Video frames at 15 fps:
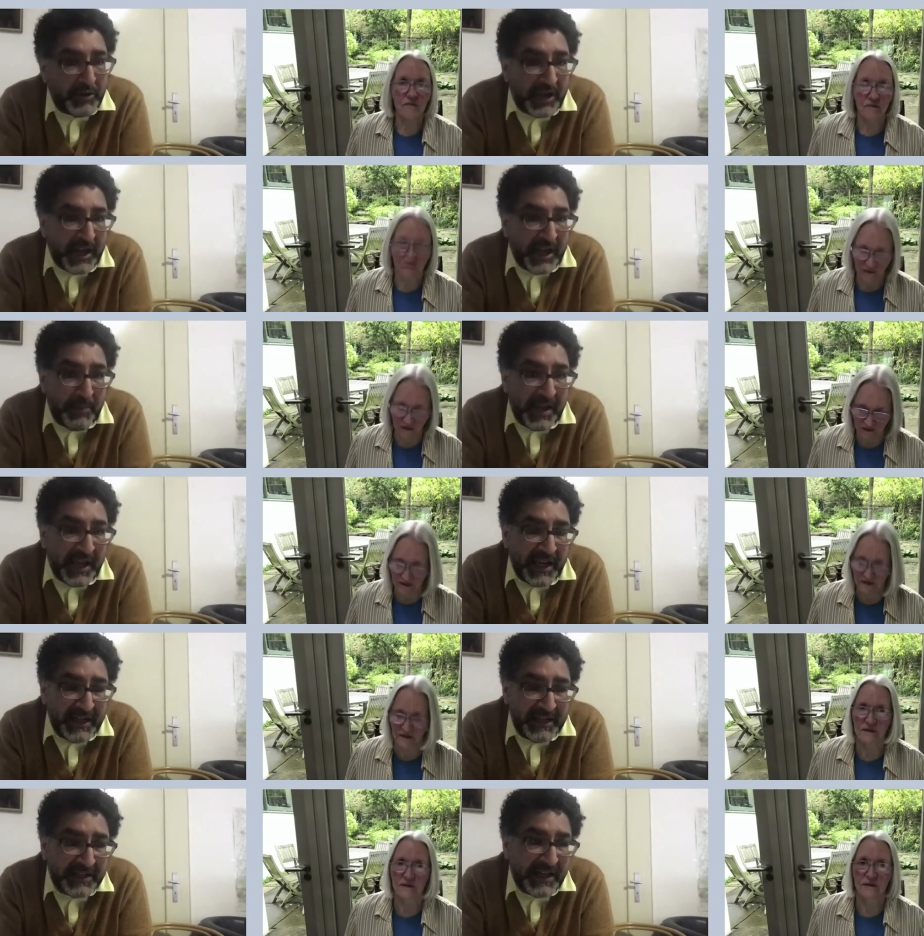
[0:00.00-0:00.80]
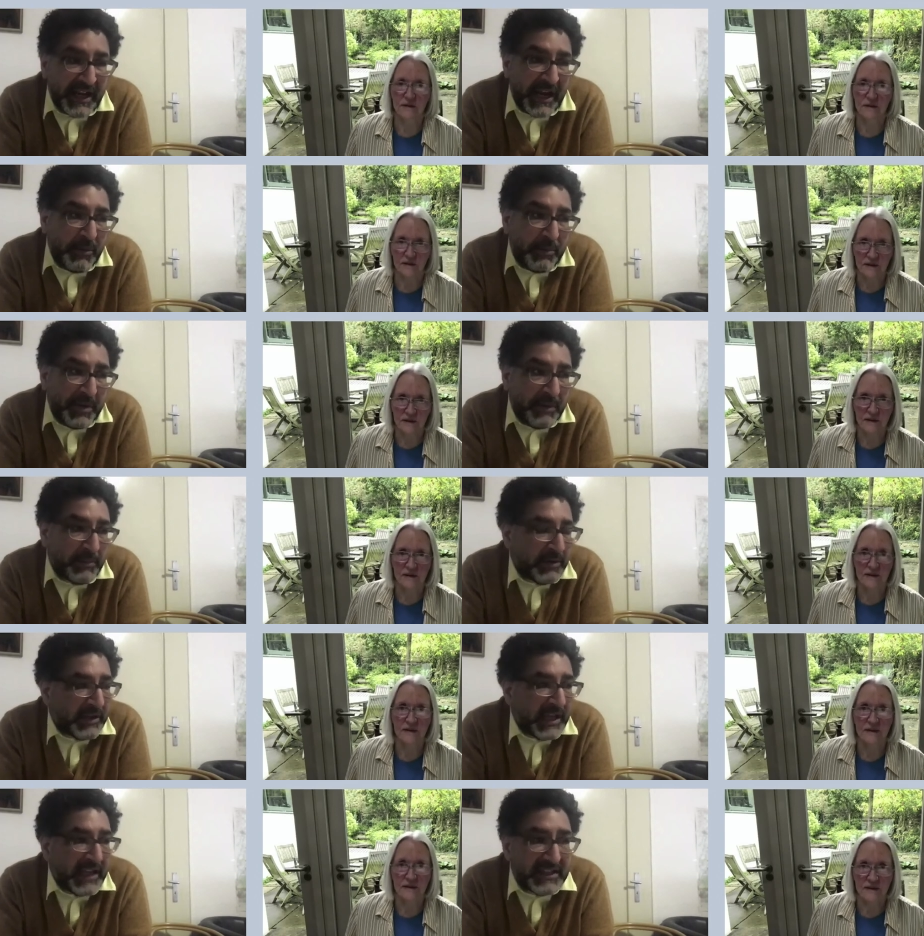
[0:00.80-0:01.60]
Speaker 1: get paid and how people
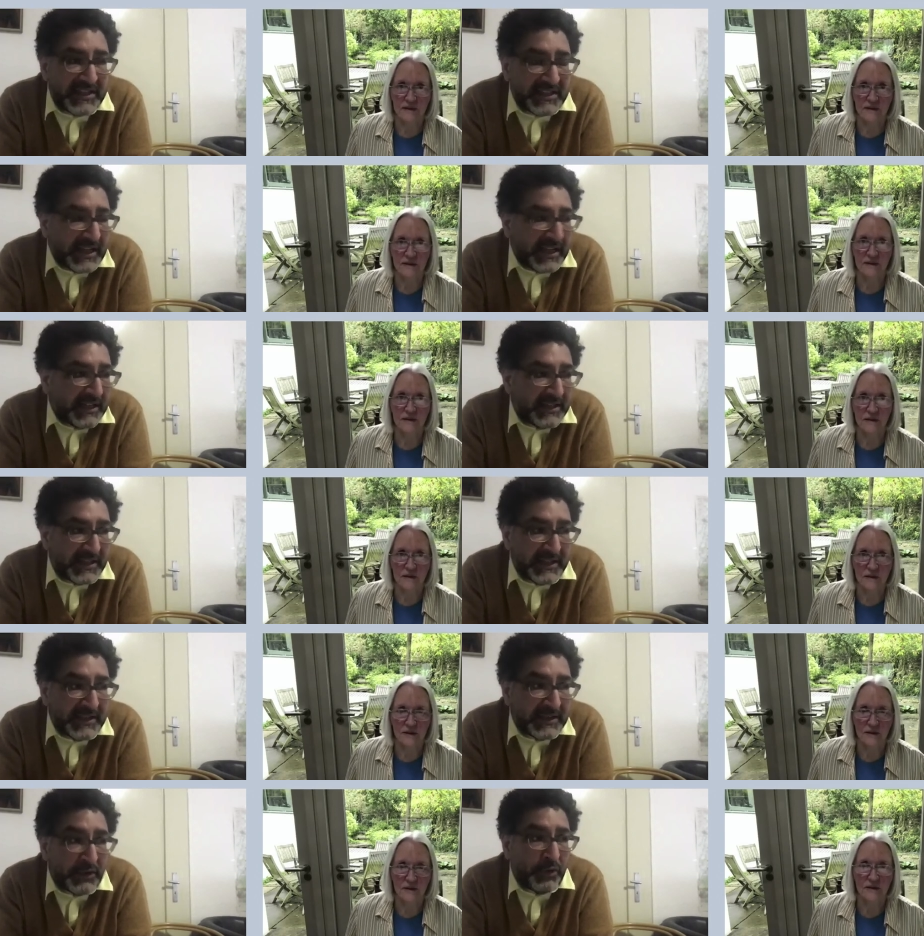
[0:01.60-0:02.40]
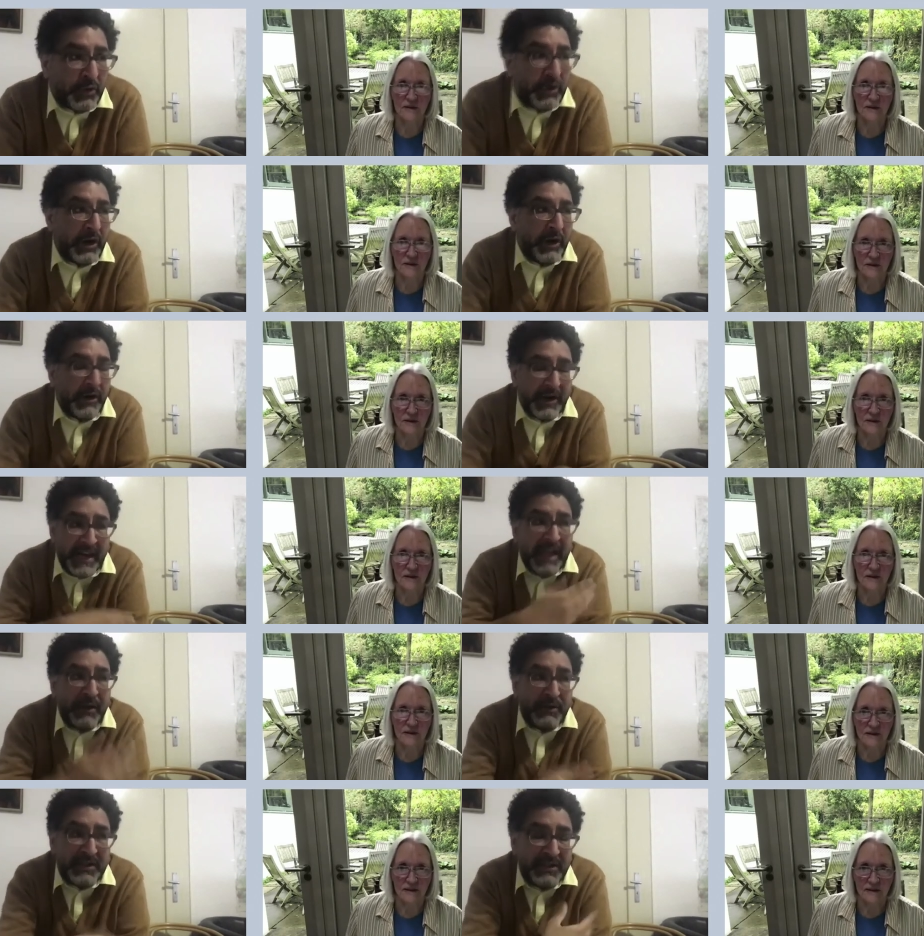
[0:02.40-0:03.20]
get status or are
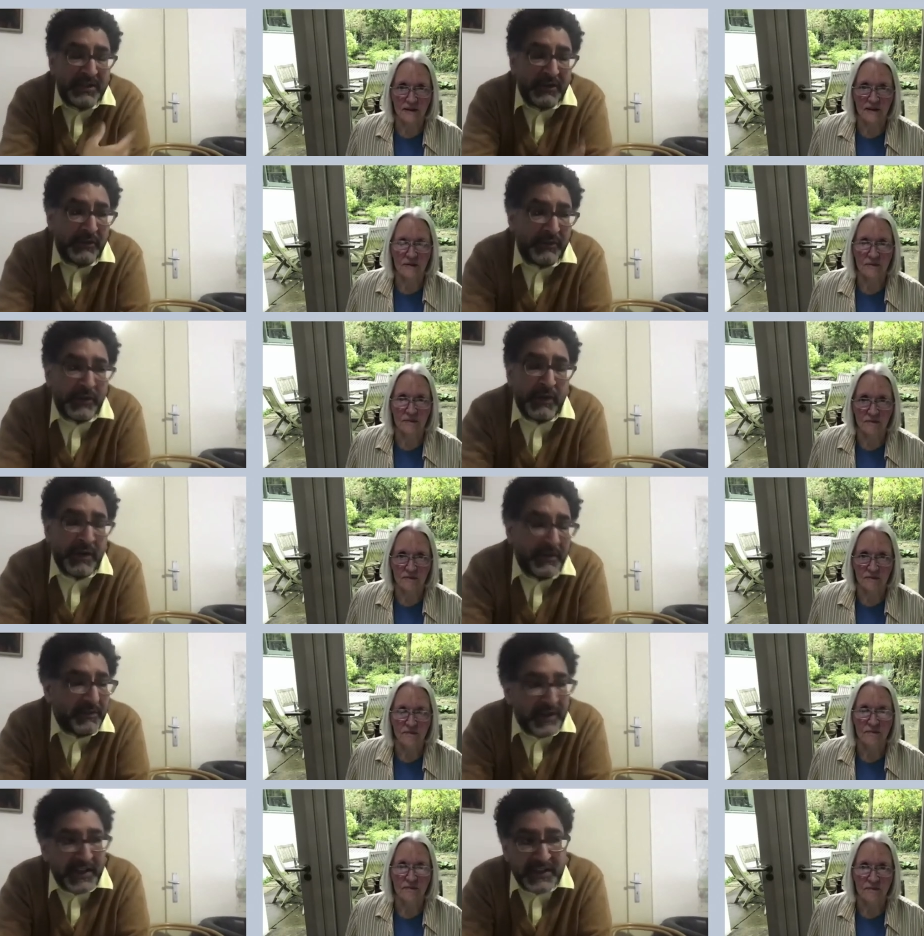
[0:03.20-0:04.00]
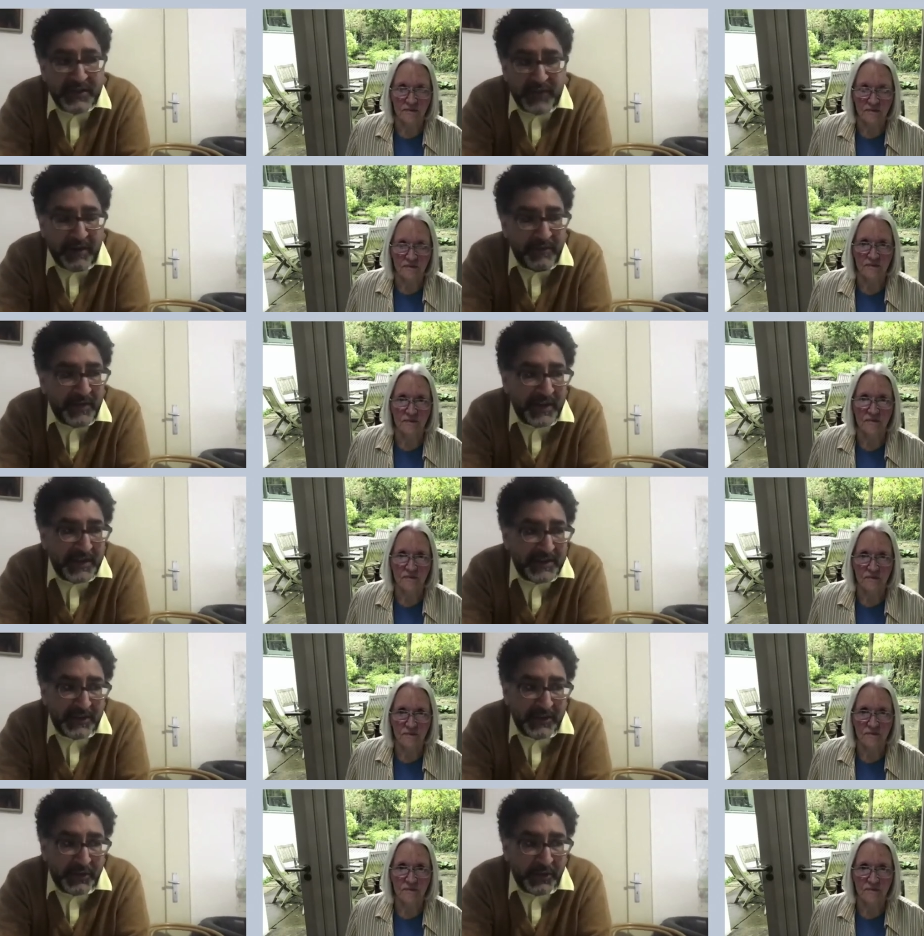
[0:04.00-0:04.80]
allowed to do the great things that they
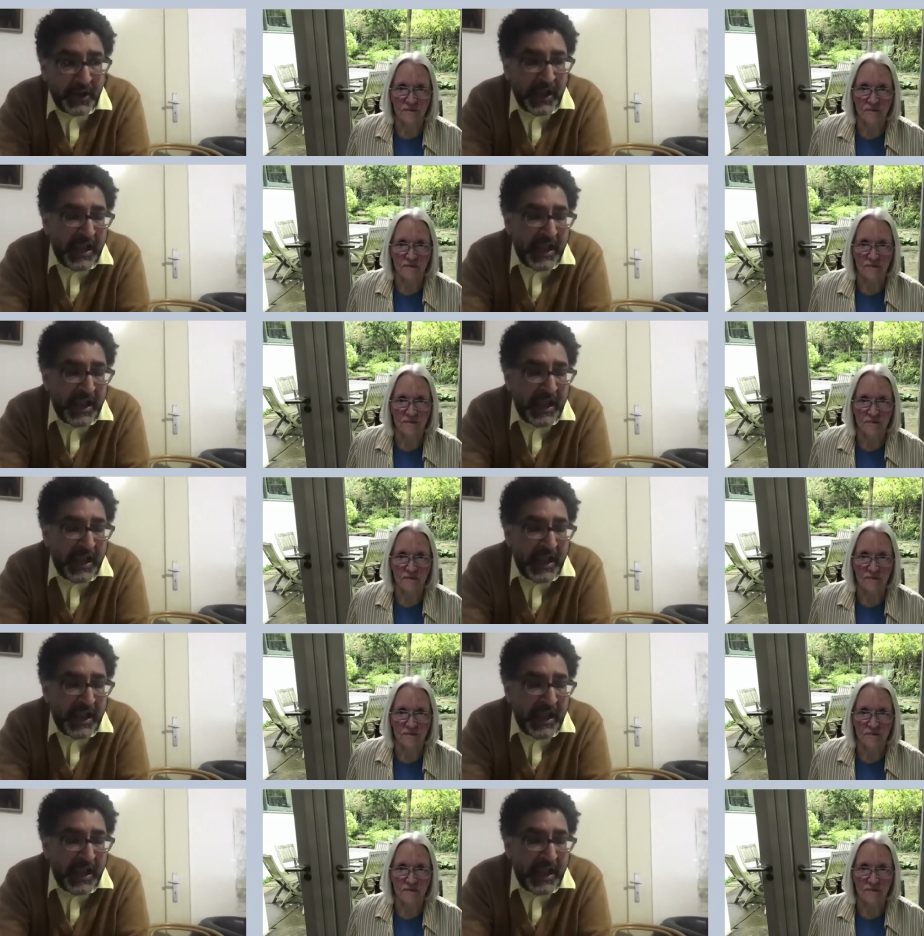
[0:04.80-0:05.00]
do,